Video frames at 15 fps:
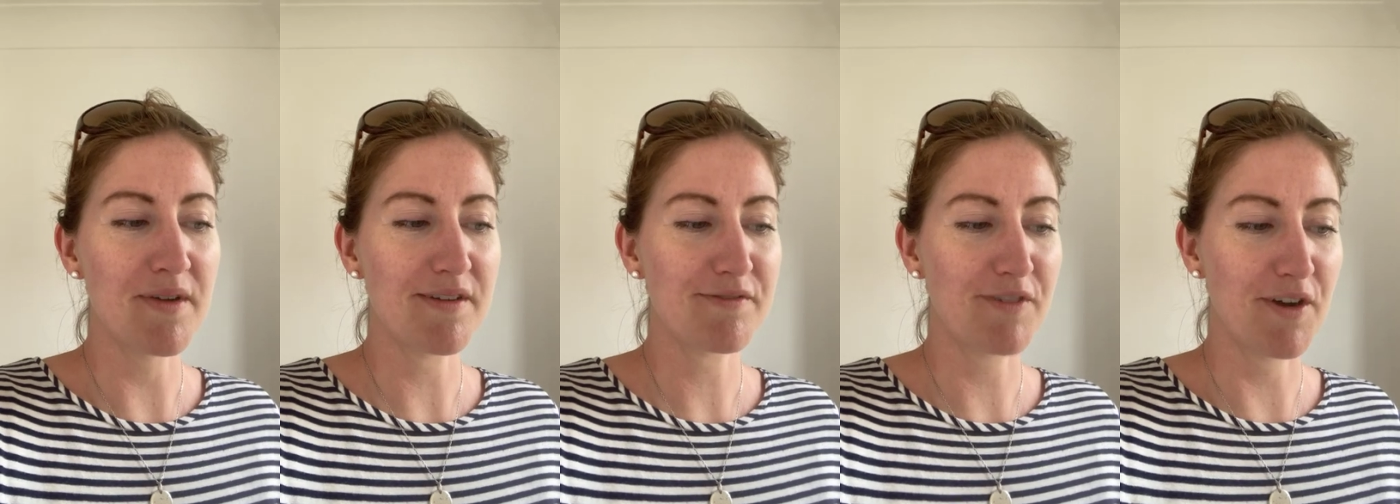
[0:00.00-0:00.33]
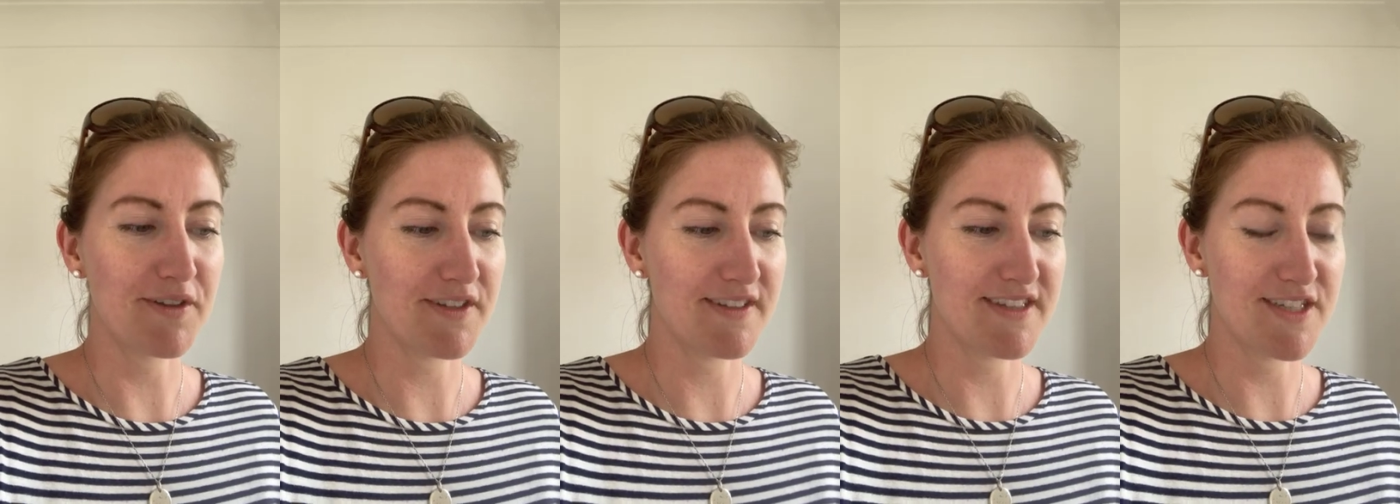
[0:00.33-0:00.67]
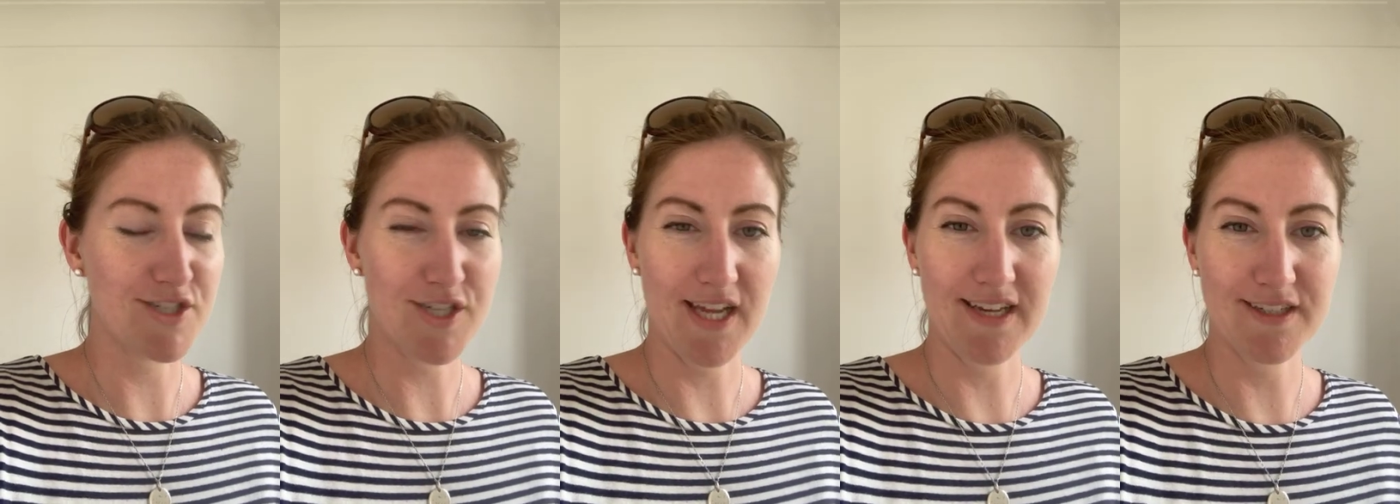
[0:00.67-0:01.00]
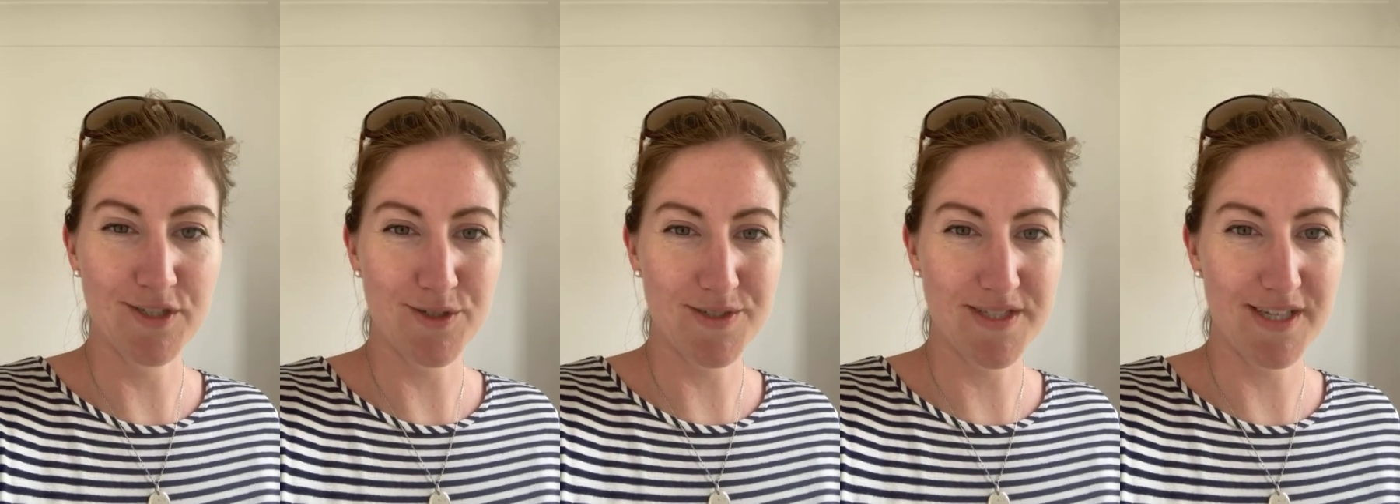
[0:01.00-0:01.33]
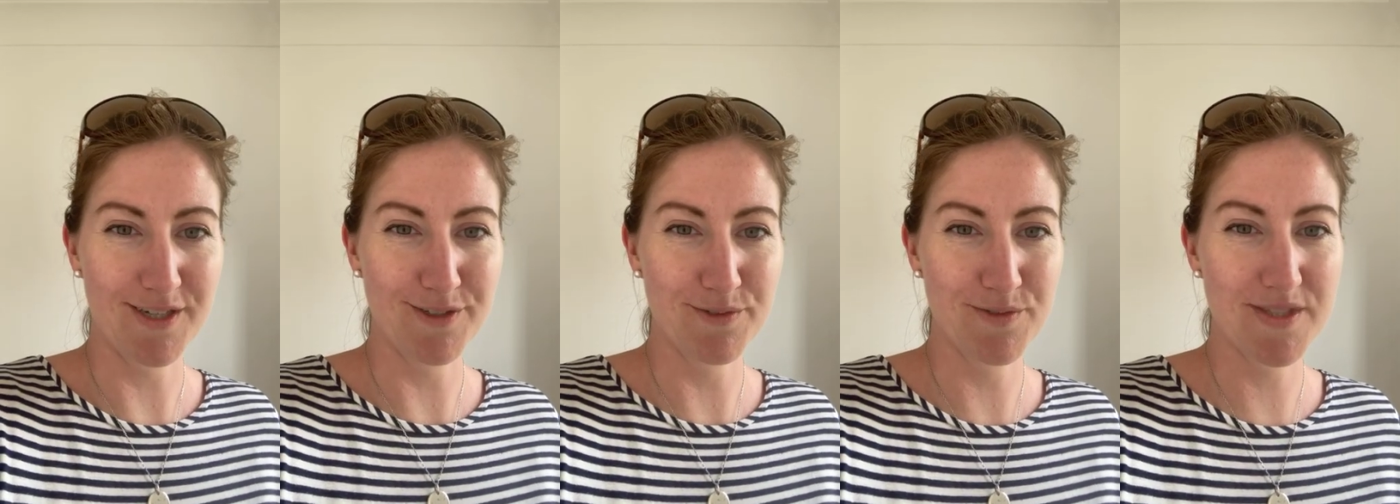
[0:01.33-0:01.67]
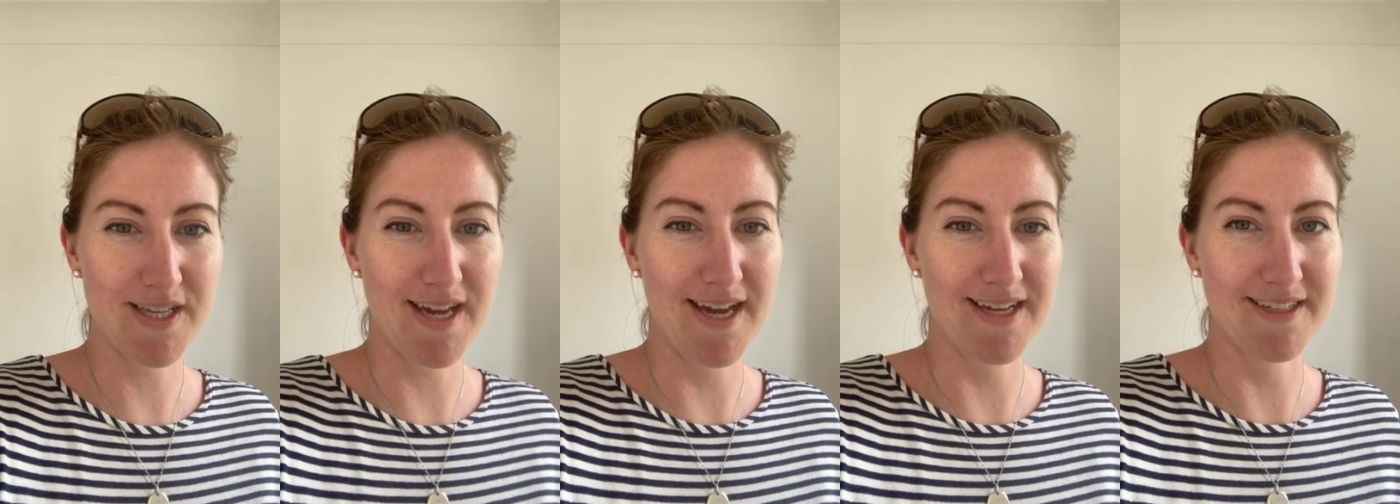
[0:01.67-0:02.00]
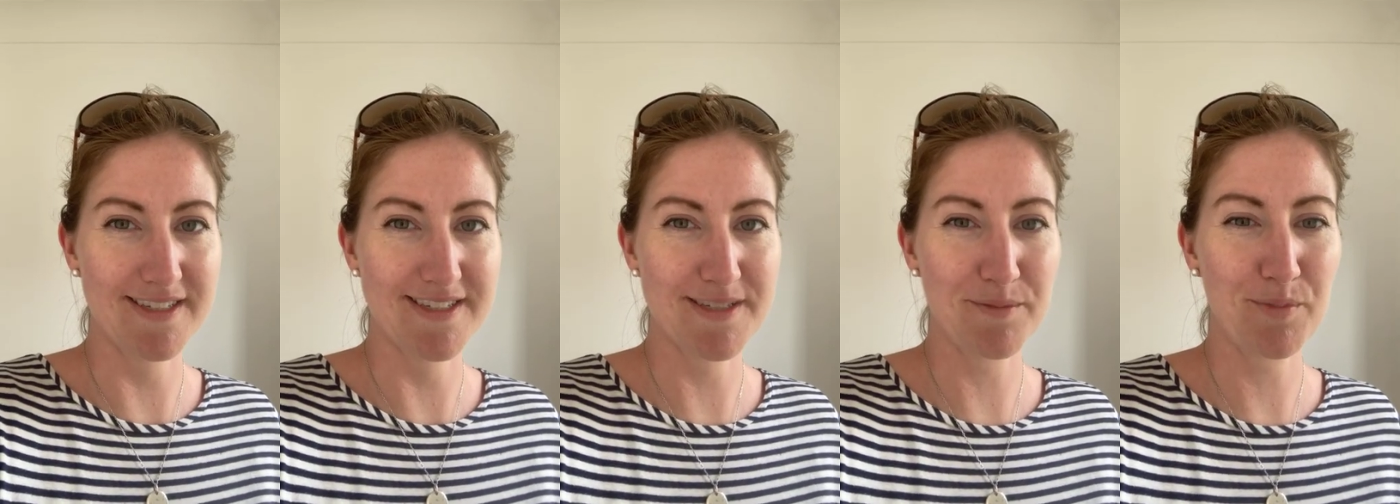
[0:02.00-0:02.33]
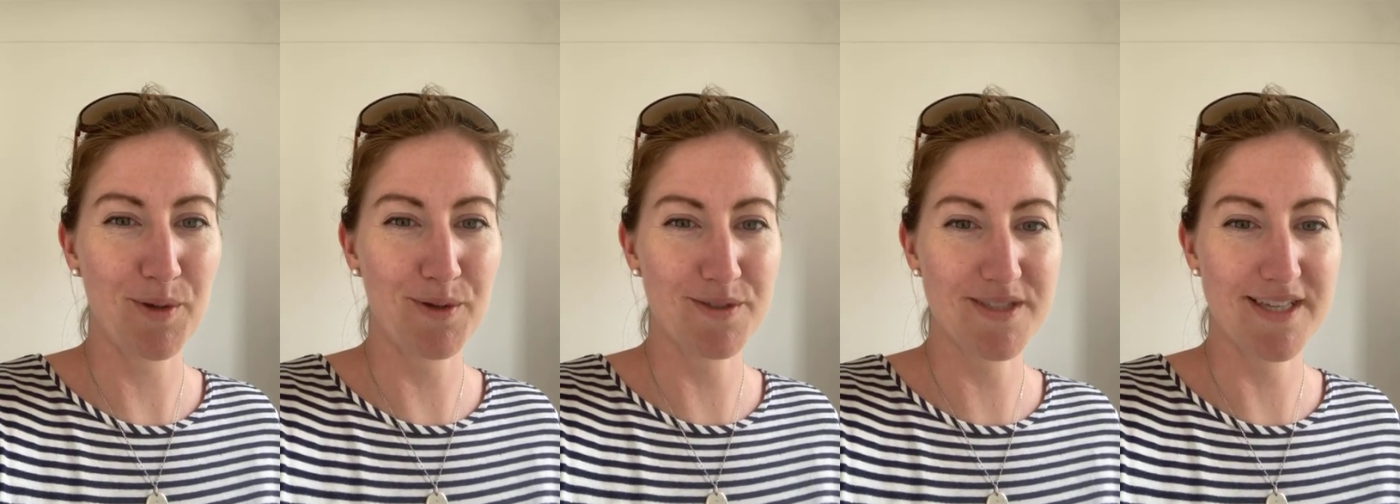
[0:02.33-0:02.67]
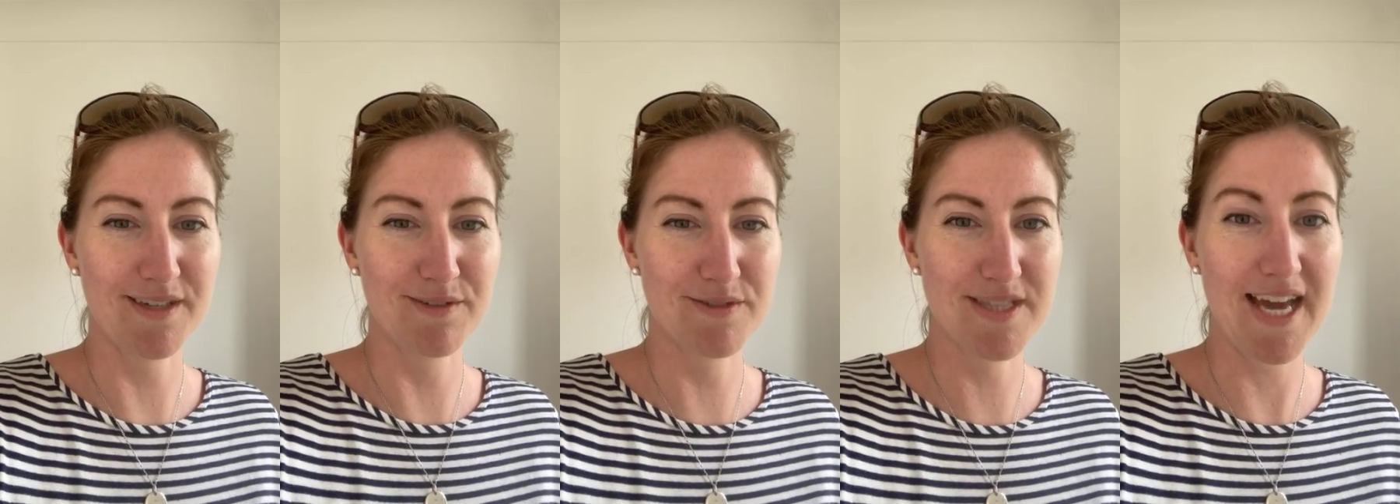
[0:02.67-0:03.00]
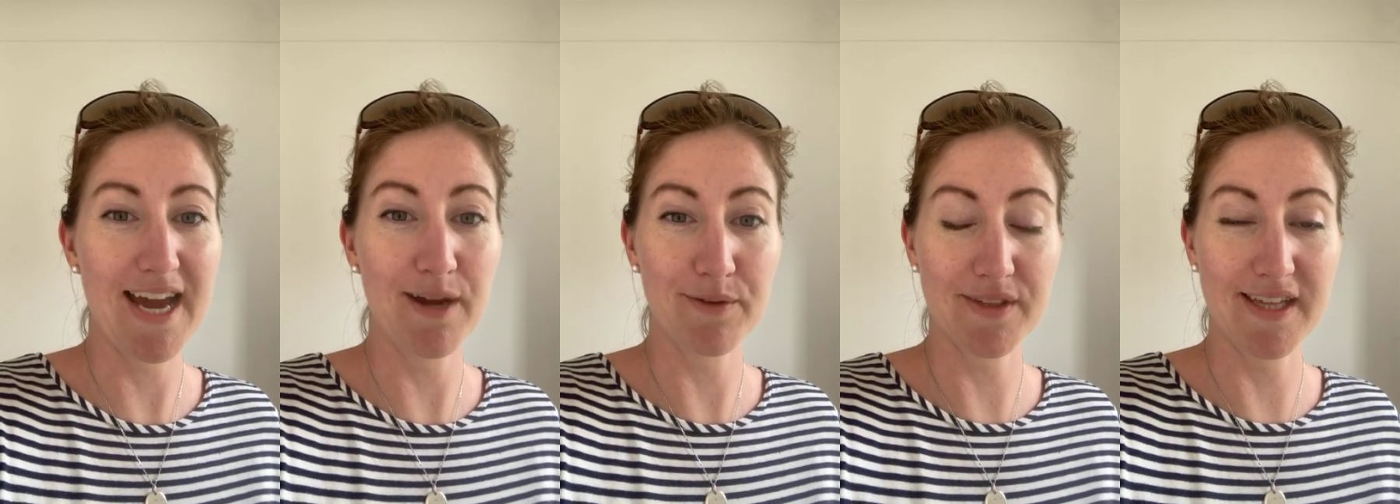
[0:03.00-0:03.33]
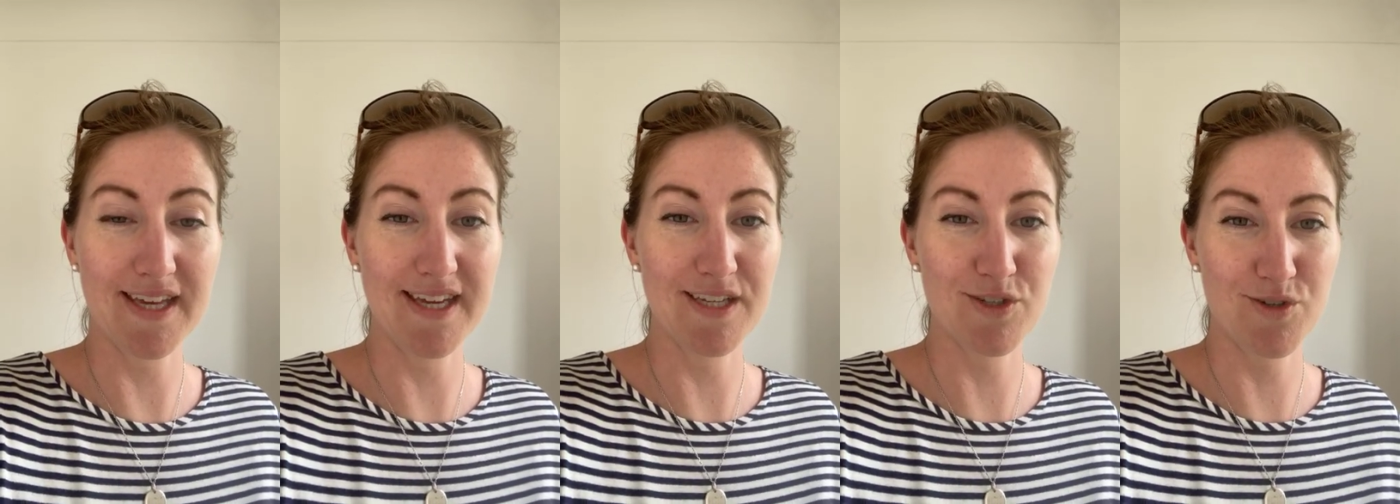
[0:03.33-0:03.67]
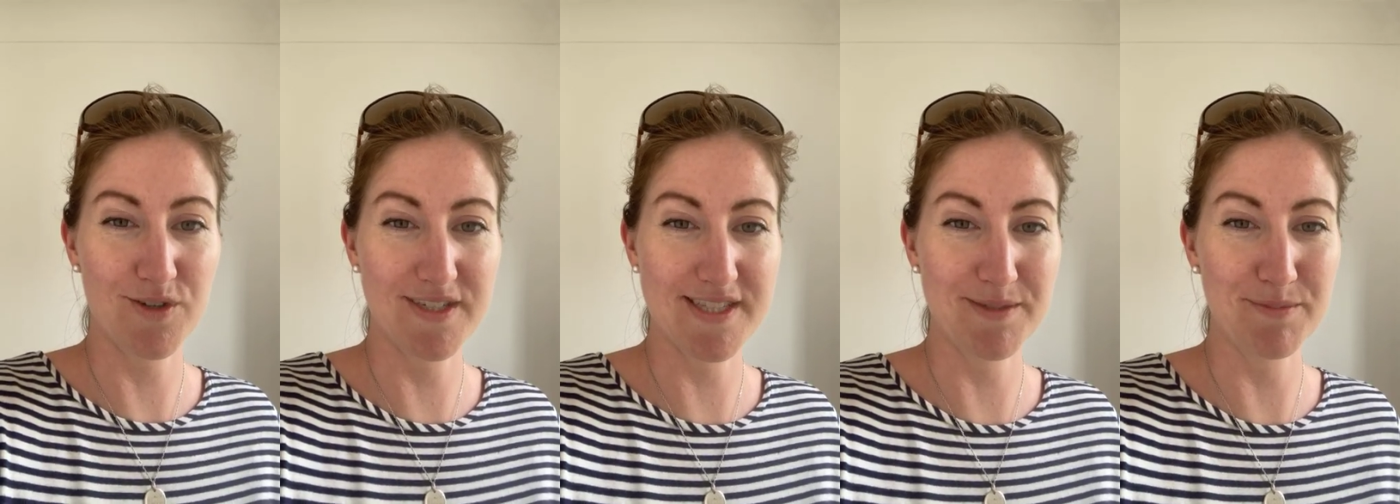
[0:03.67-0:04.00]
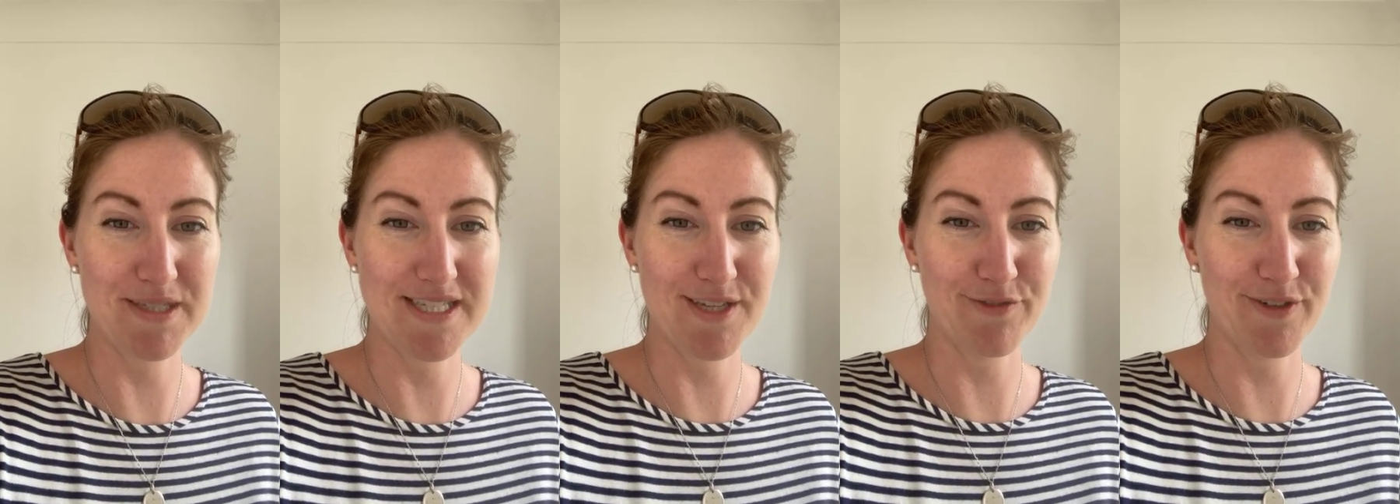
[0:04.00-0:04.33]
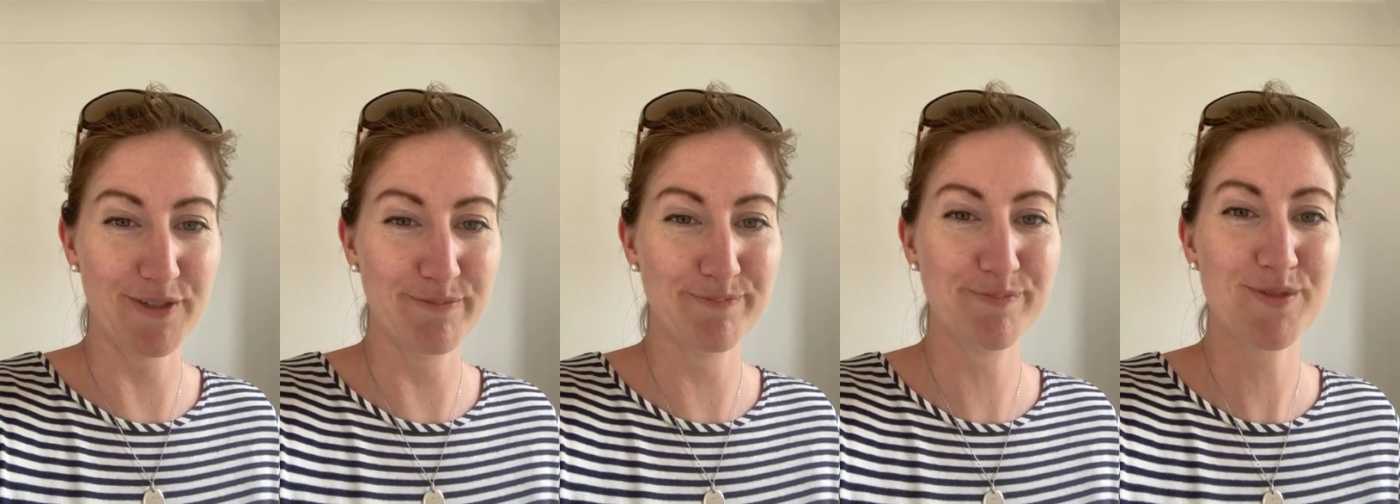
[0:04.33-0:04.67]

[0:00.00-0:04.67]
rather than challenge ourselves and put ourselves out there and try something different.